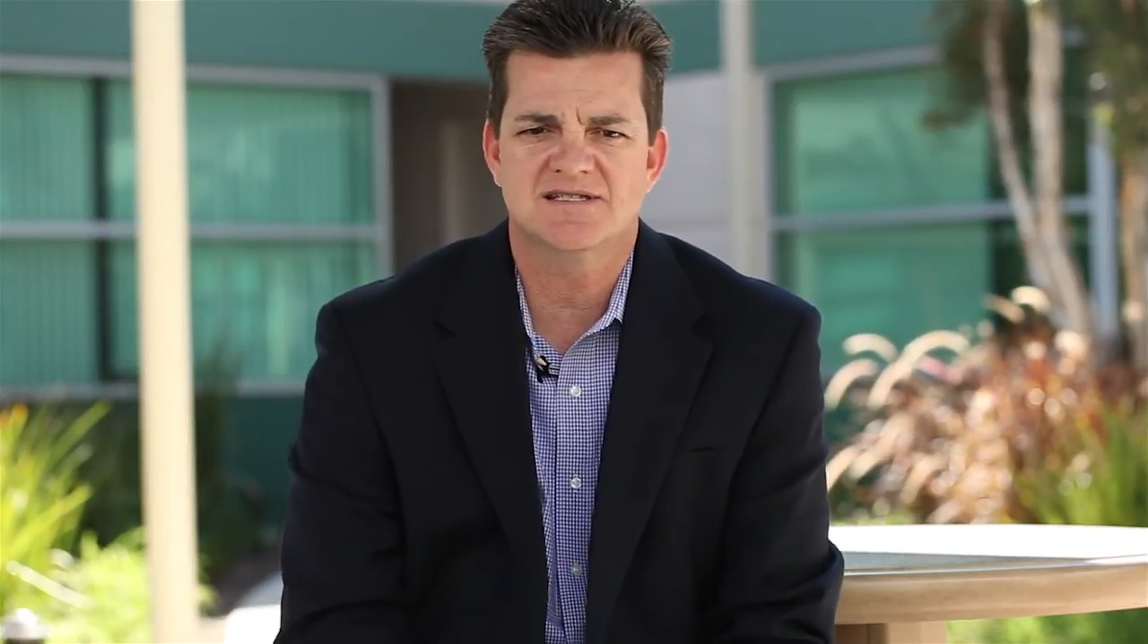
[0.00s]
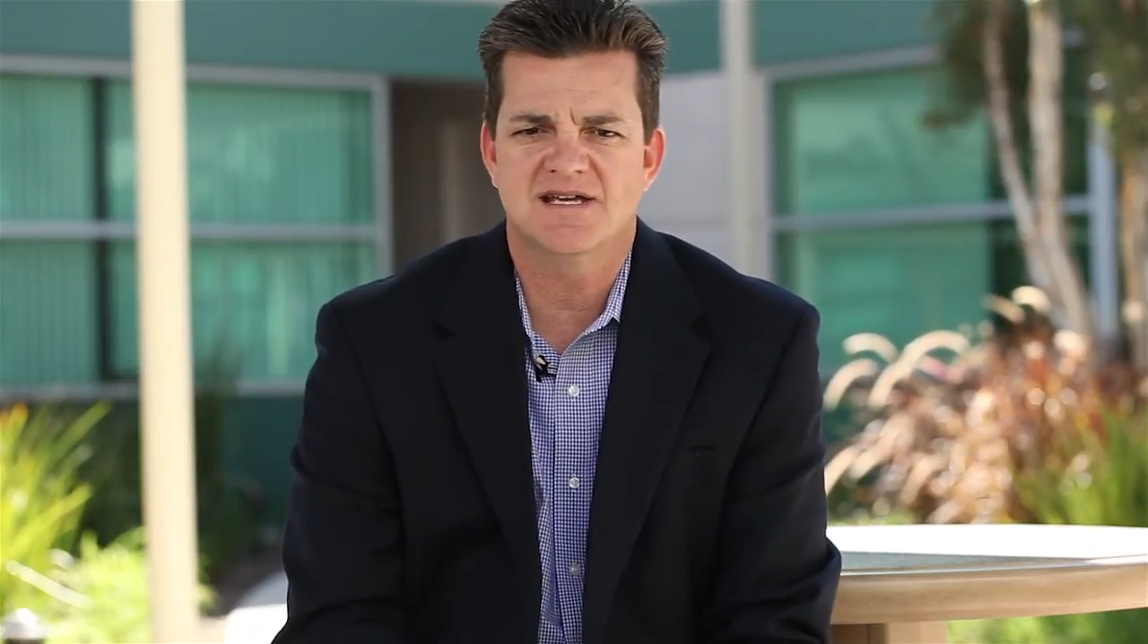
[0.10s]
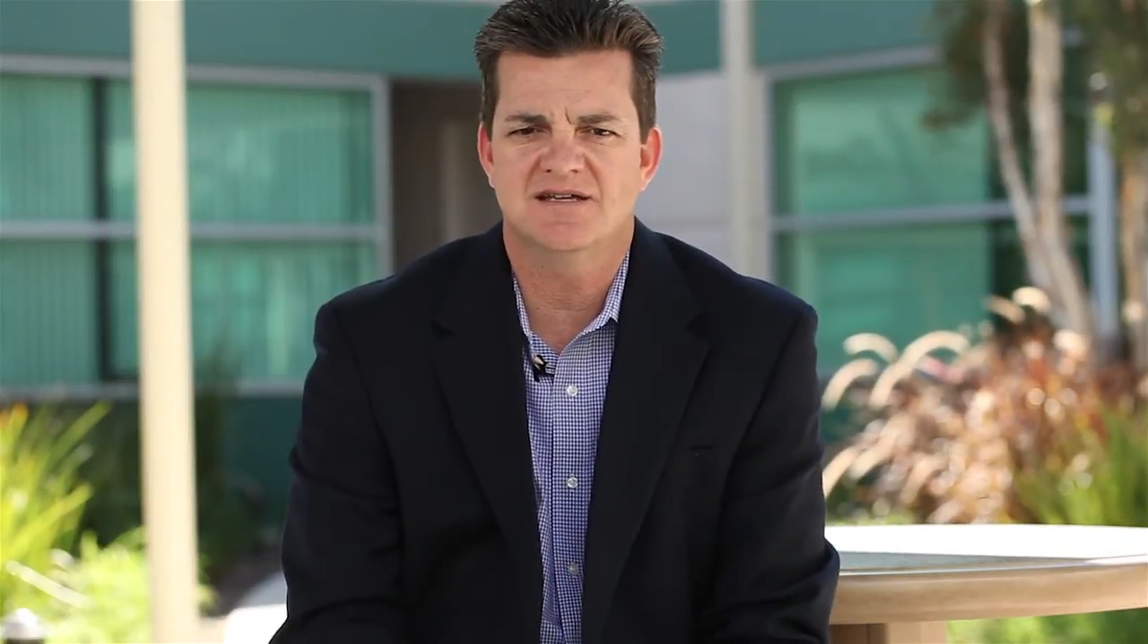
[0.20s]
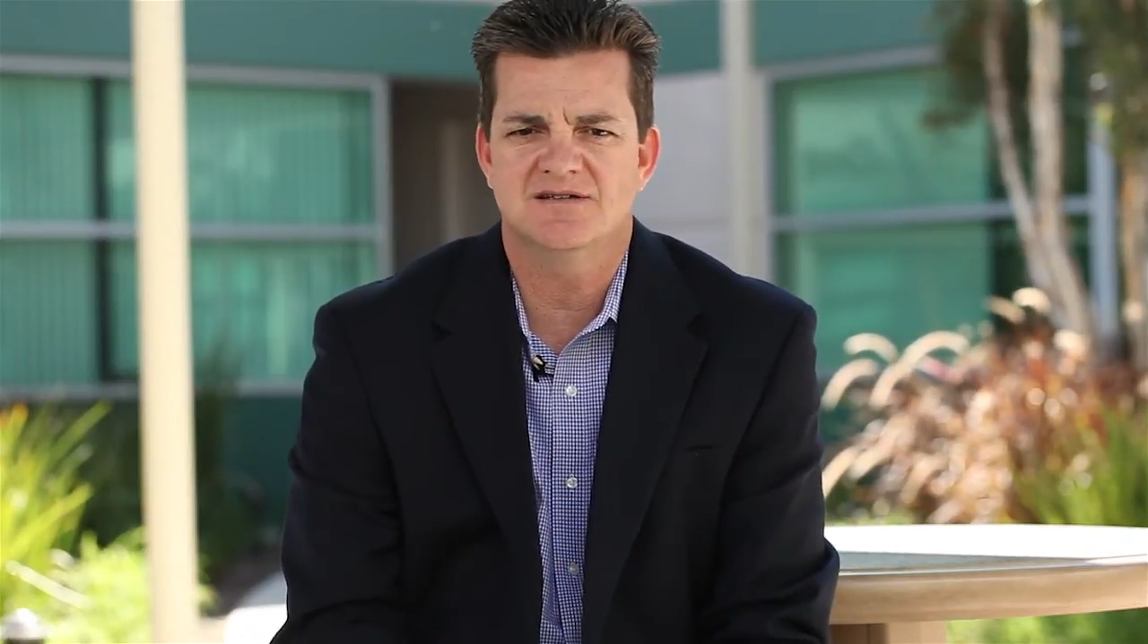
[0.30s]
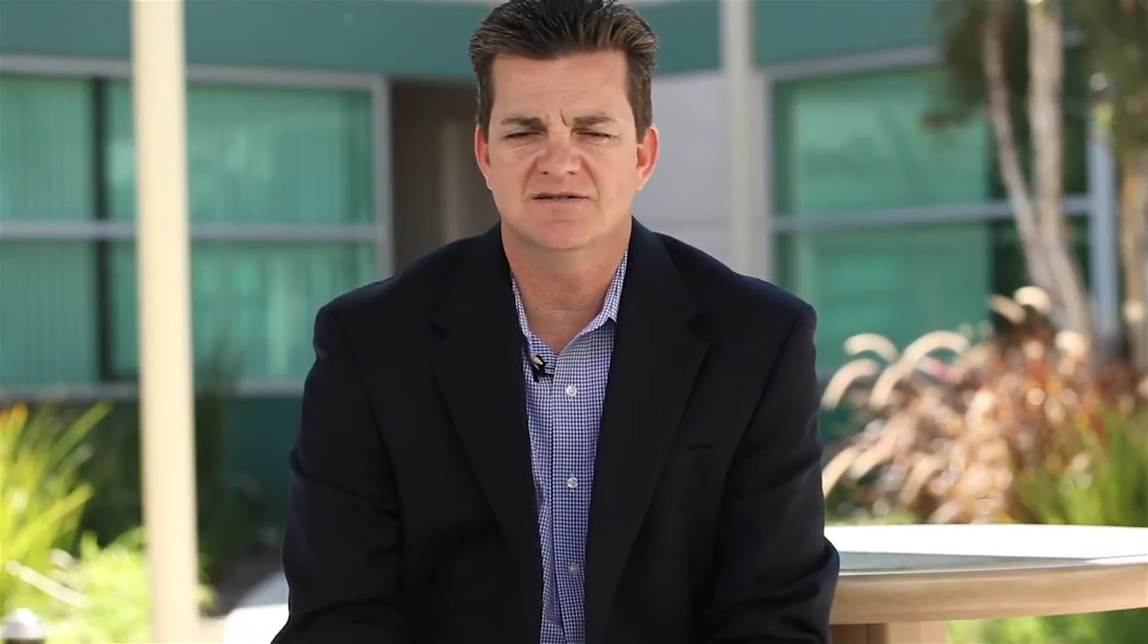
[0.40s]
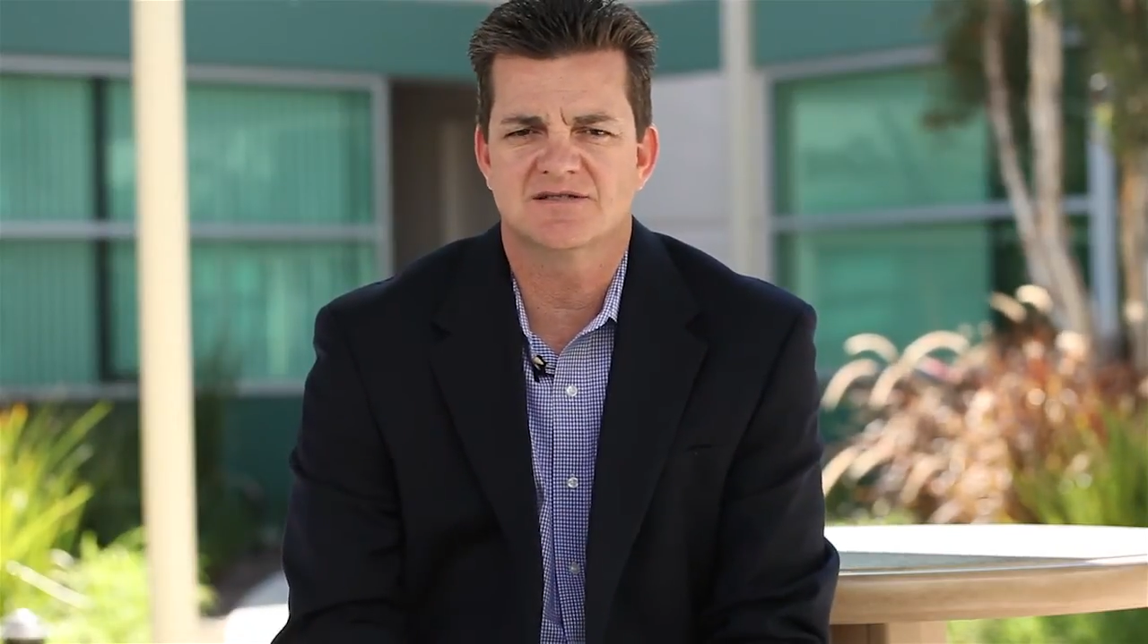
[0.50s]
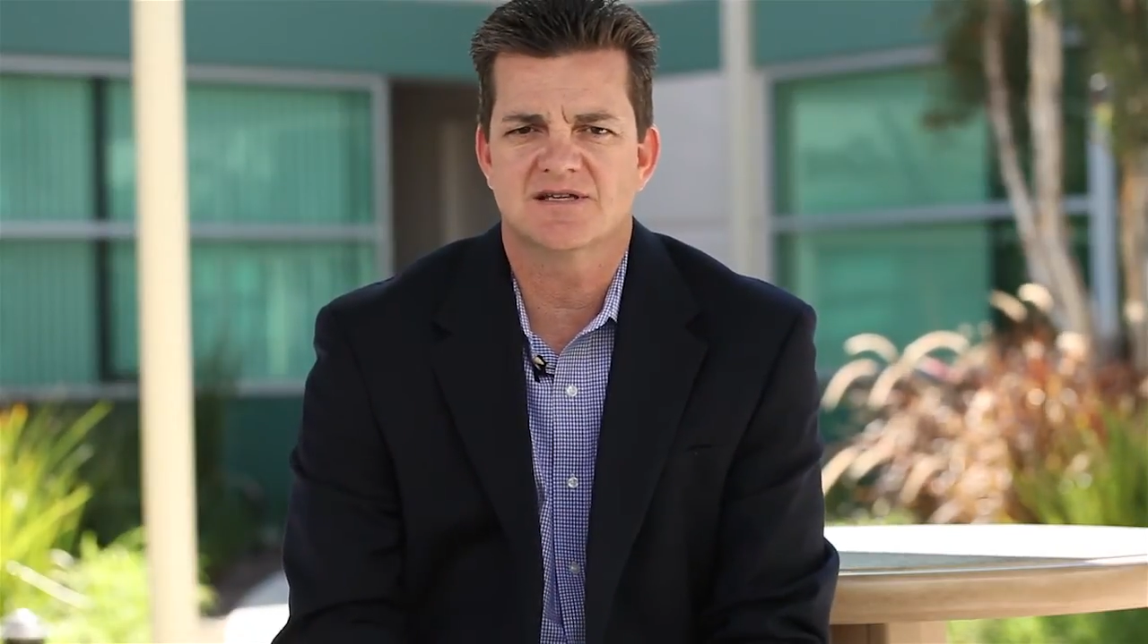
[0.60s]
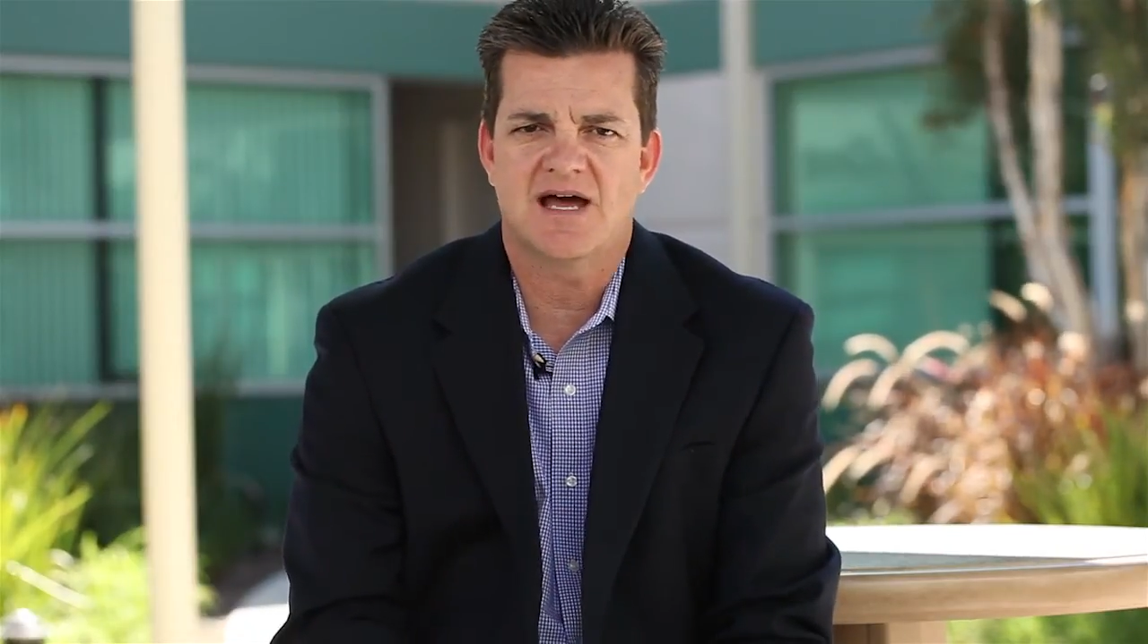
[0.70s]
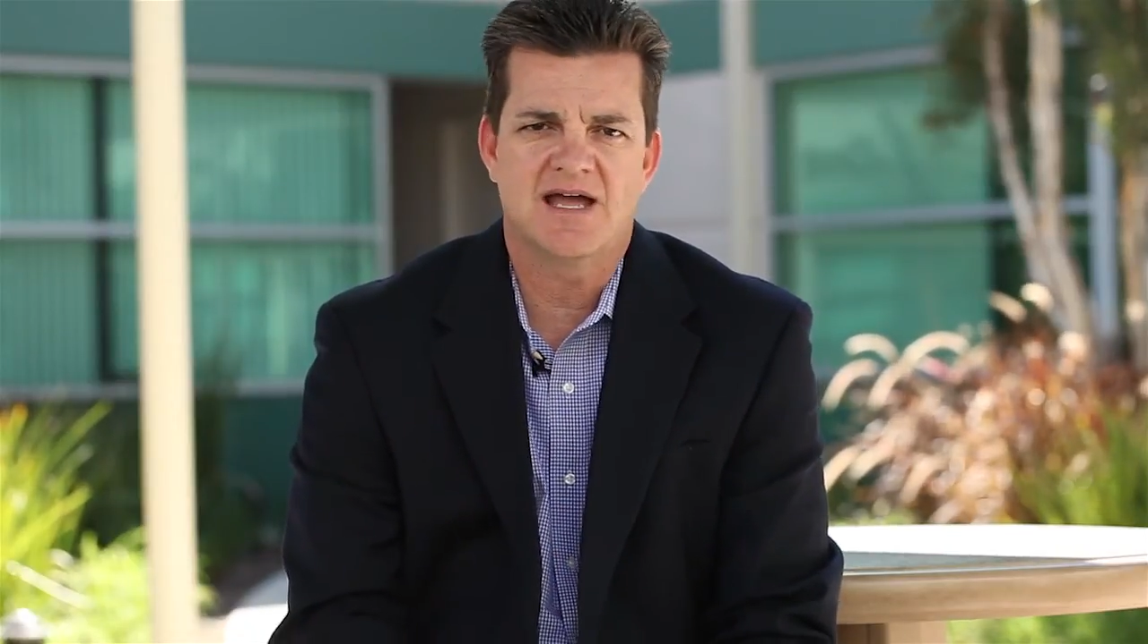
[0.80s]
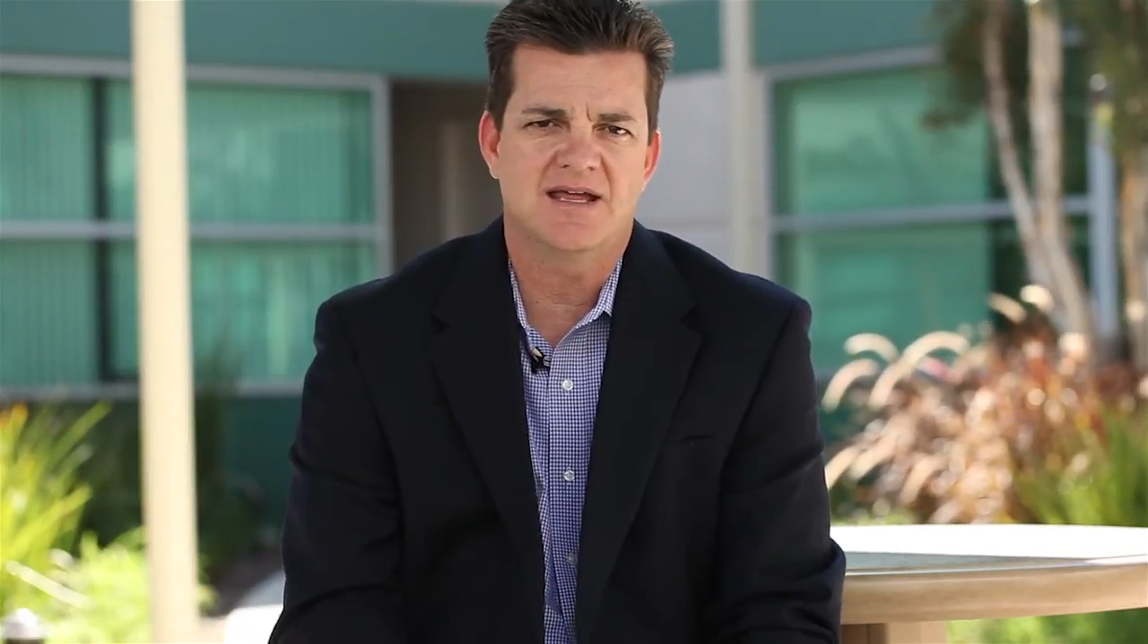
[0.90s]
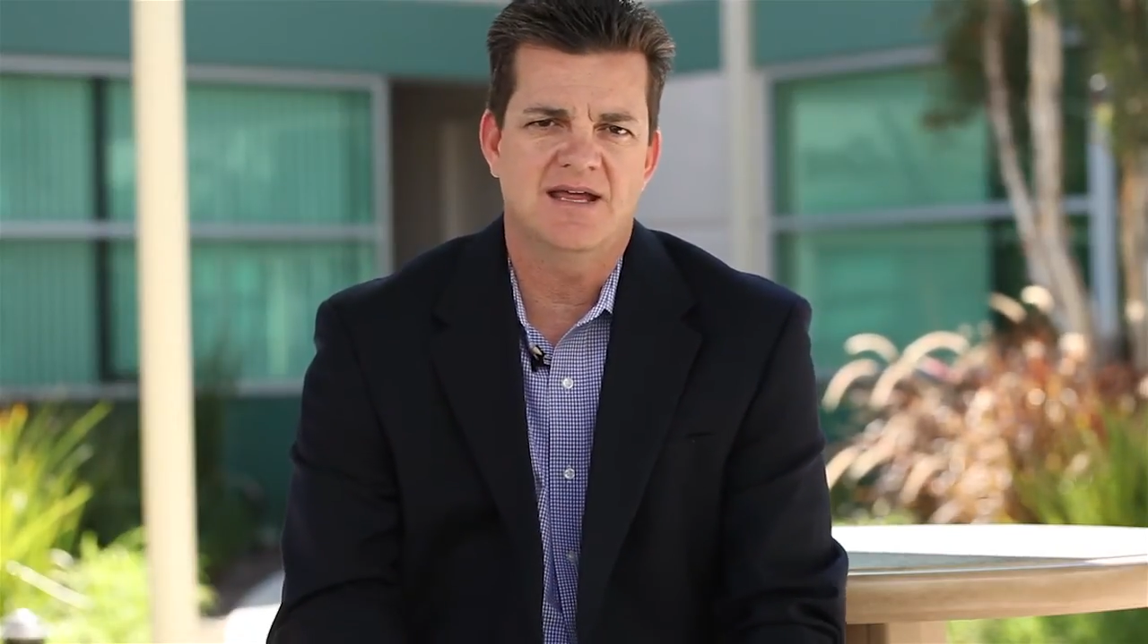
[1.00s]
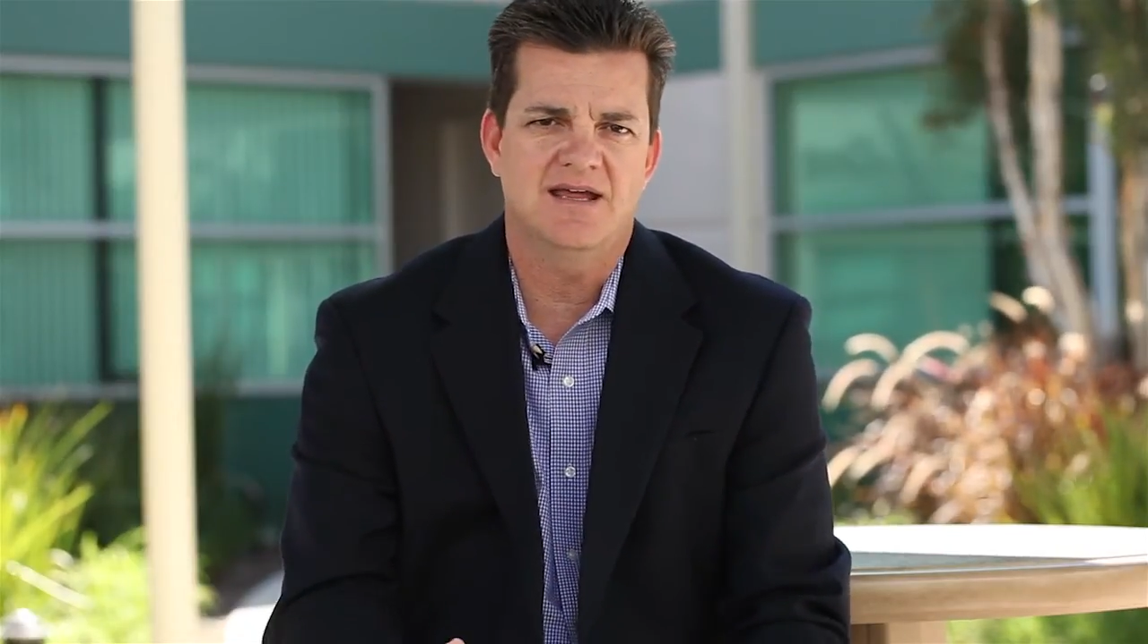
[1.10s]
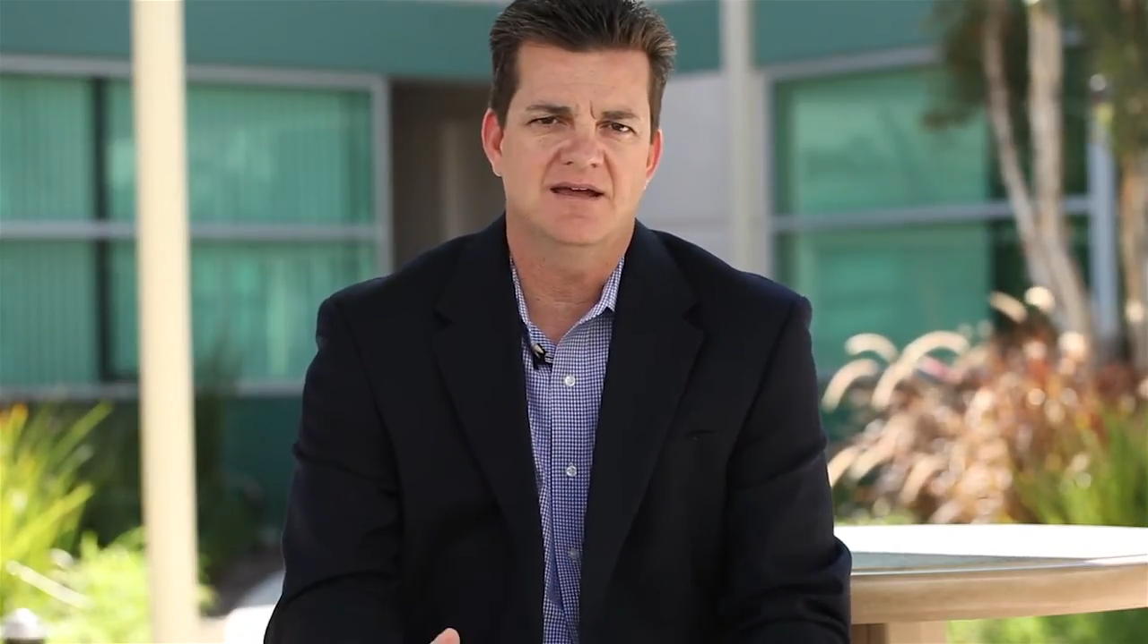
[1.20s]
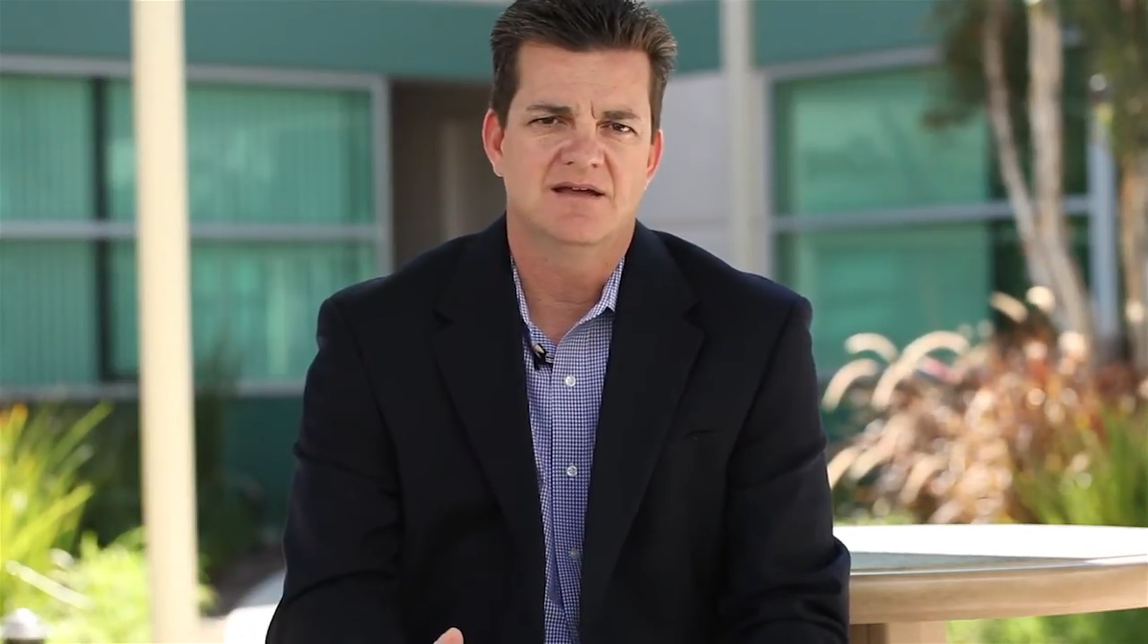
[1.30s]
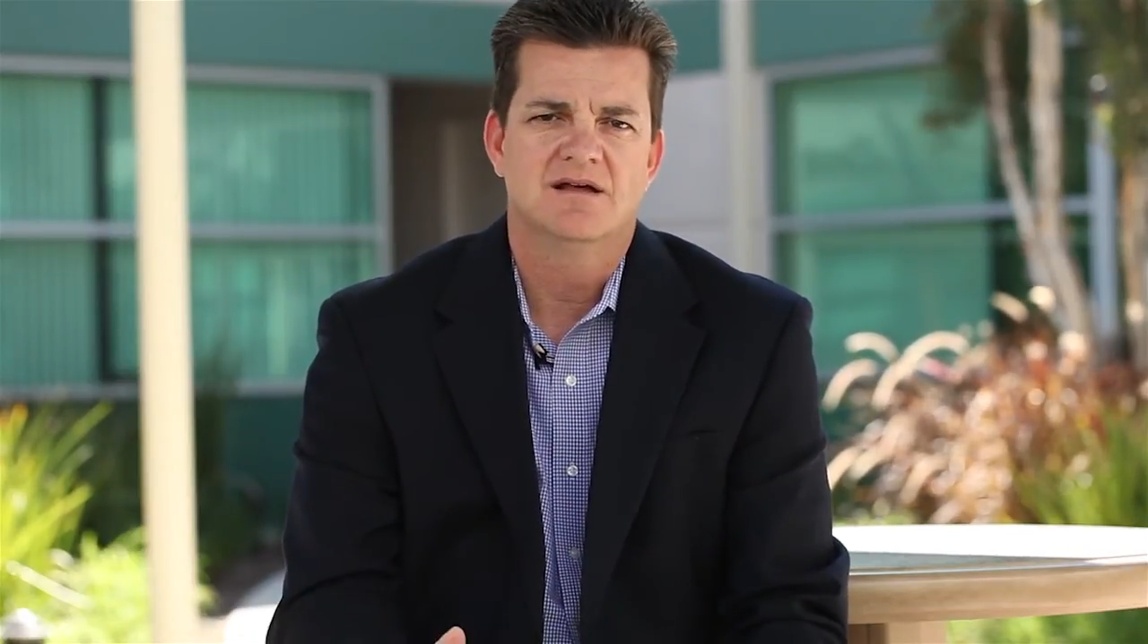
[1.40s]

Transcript: they use, i.e.